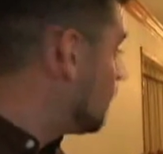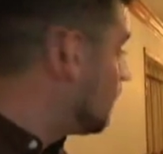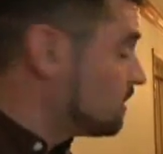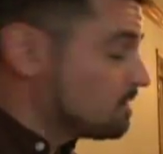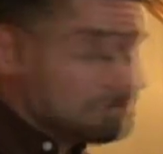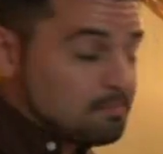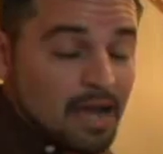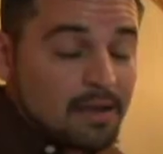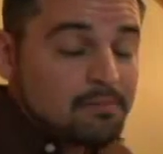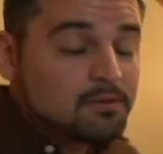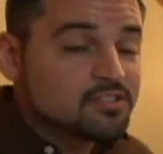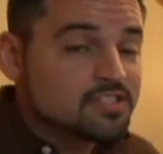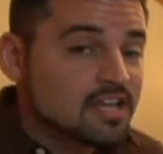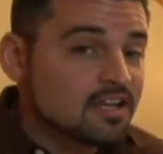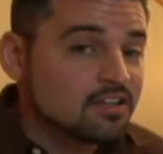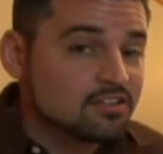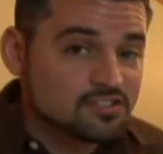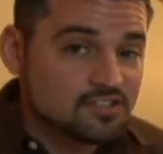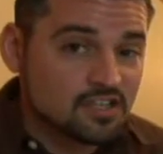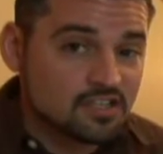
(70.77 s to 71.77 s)
The Bible
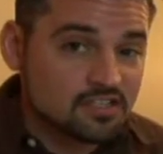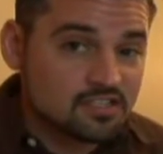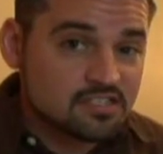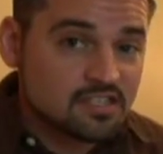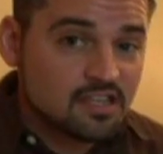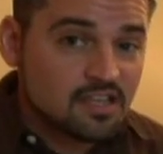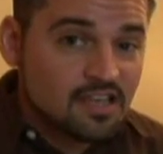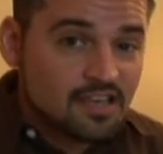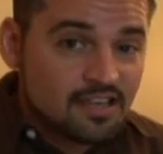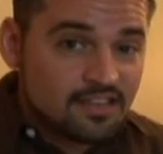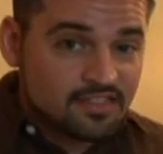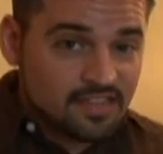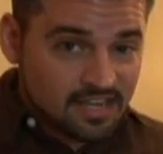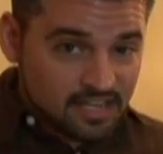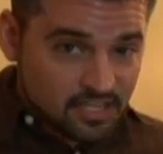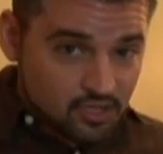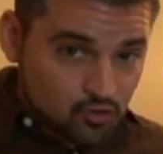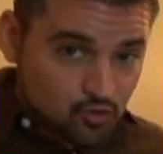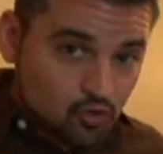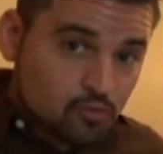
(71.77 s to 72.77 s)
tells us that
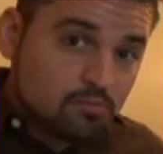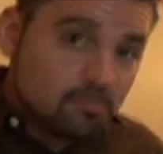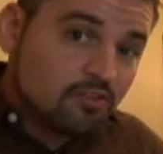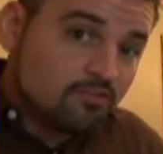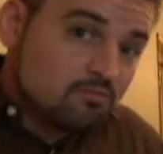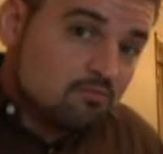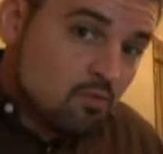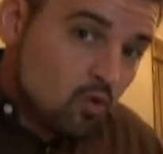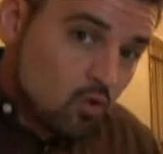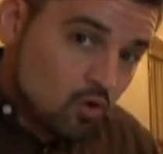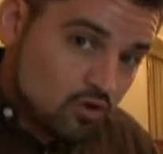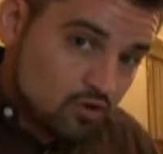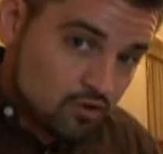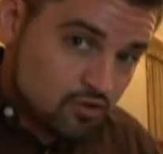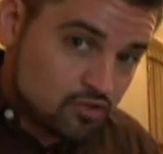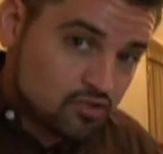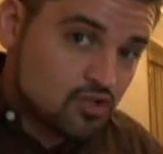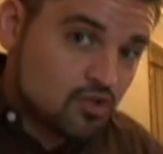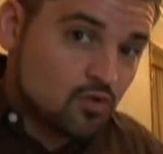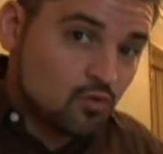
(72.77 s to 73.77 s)
a group of mourners